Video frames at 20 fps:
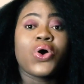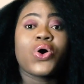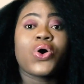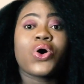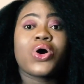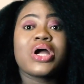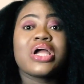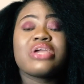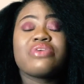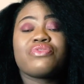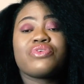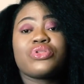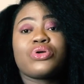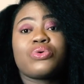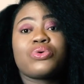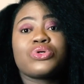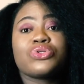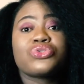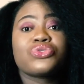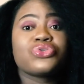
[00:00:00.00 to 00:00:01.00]
Or if you
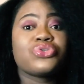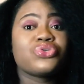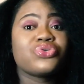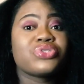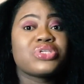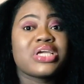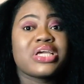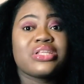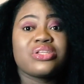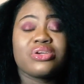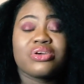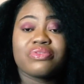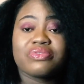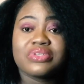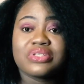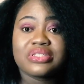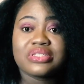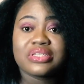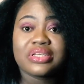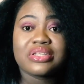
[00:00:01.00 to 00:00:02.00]
don't want to use any of
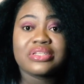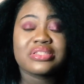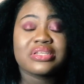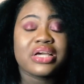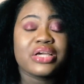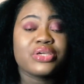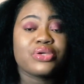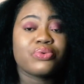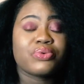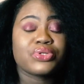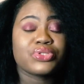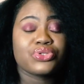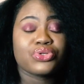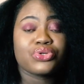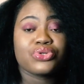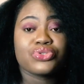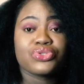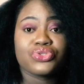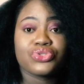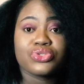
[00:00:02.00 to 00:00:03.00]
these states and you want to
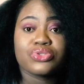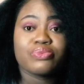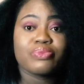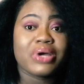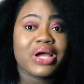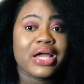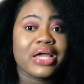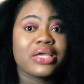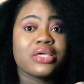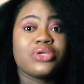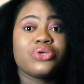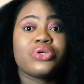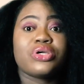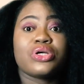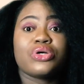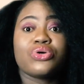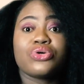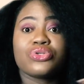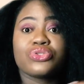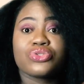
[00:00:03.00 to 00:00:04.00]
go to Dubai, you
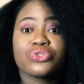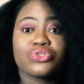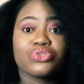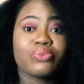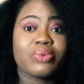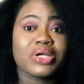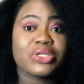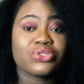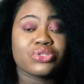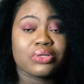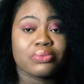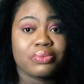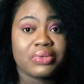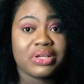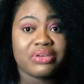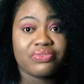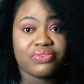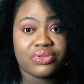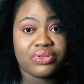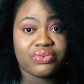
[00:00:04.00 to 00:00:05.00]
can go to Dubai to
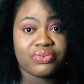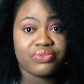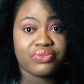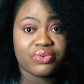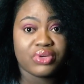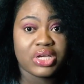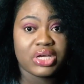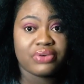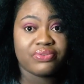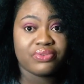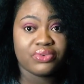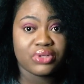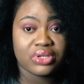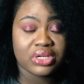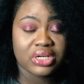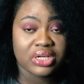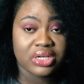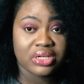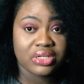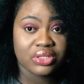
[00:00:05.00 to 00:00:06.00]
apply for your
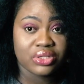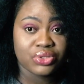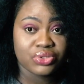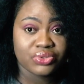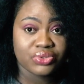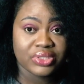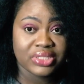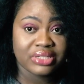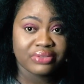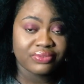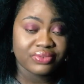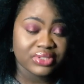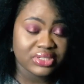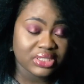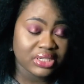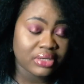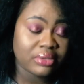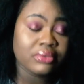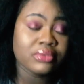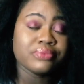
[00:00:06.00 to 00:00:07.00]
Lithuanian
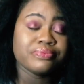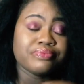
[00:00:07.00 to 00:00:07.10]
visa.